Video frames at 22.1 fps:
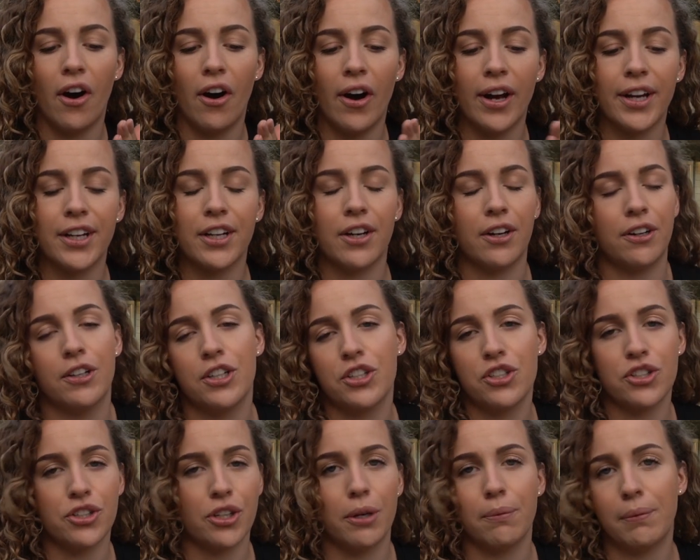I
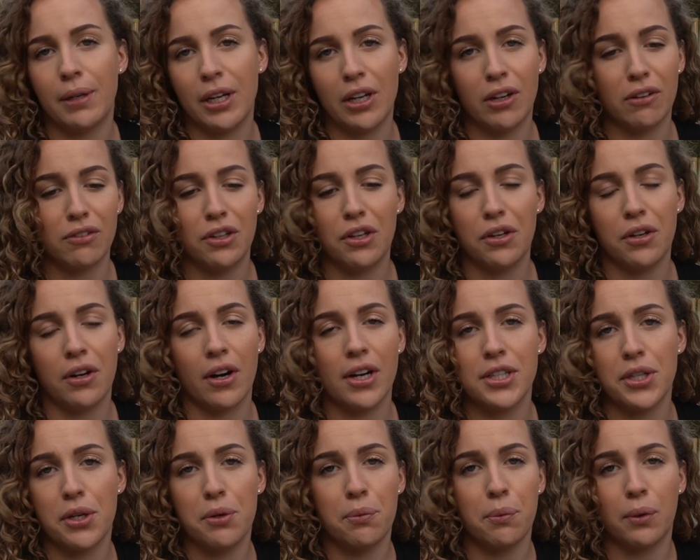encourage so many of you
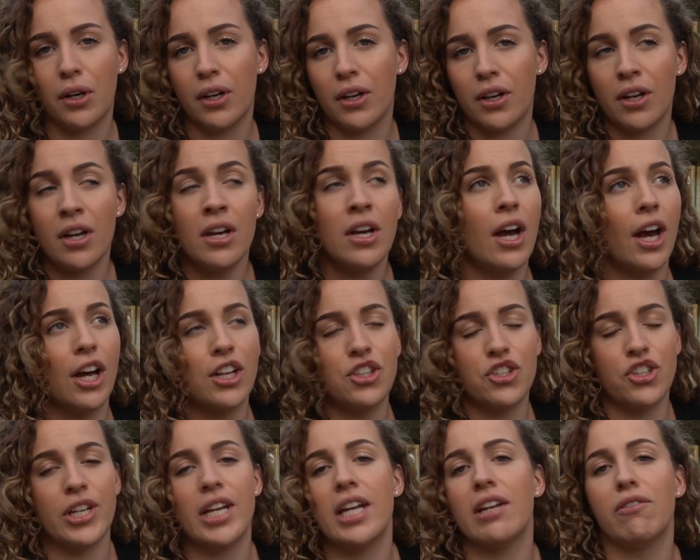guys who want to
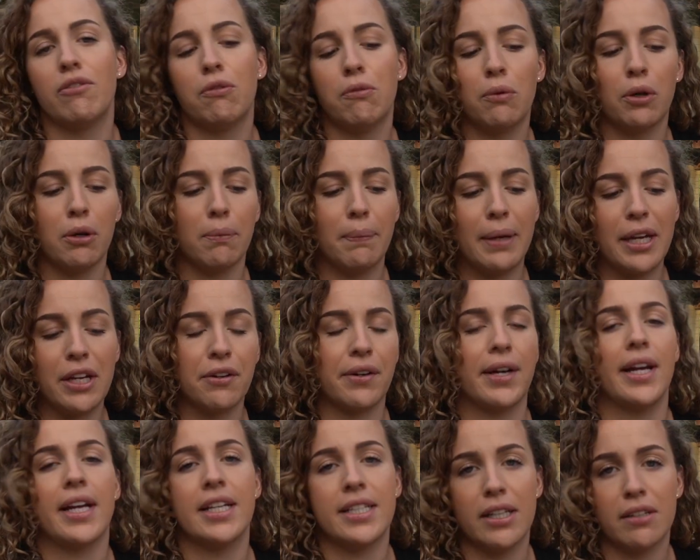achieve and want to be
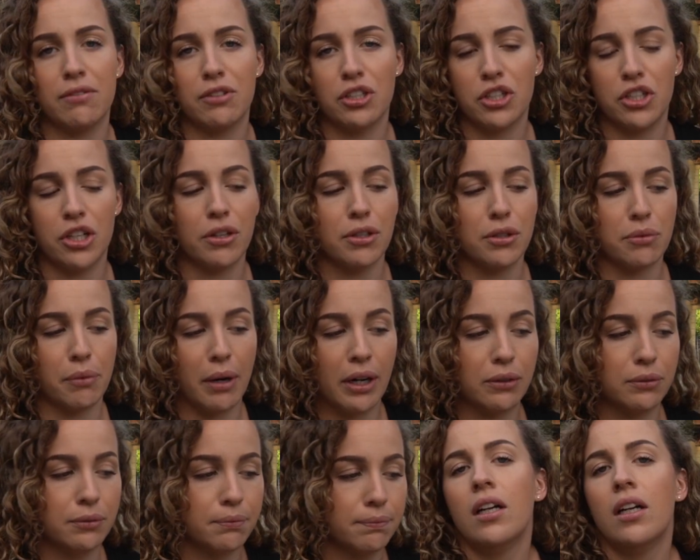creative to do as
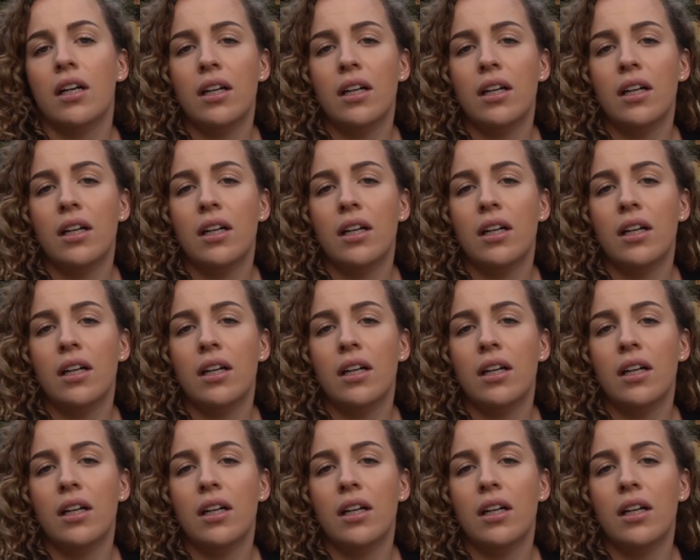well.